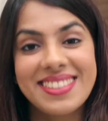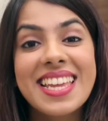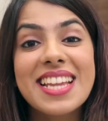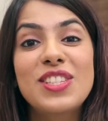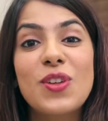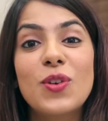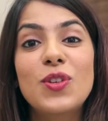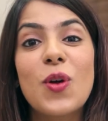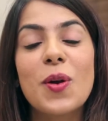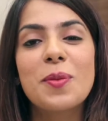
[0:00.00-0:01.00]
Let us talk to
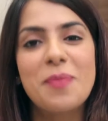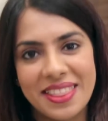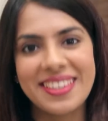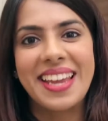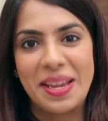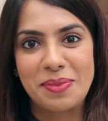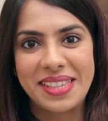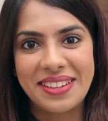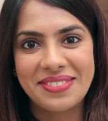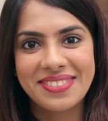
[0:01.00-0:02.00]
Dr. Bedre
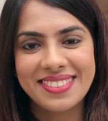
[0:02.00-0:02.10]
himself.